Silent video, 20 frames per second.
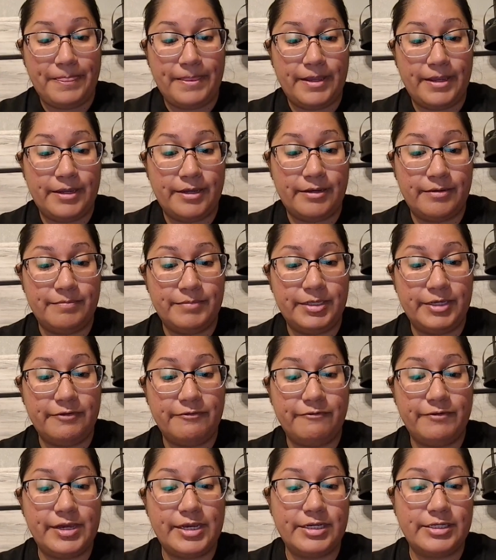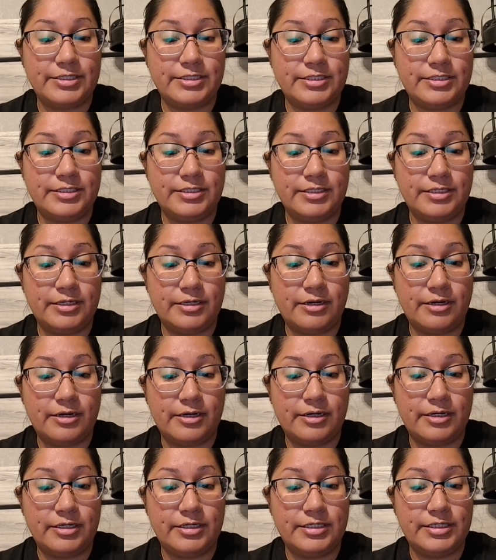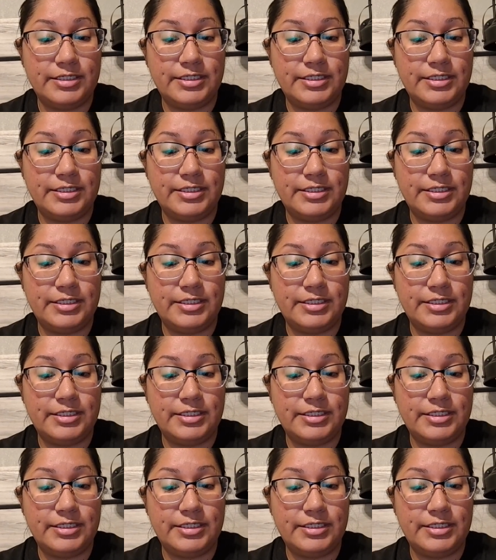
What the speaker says: The effects are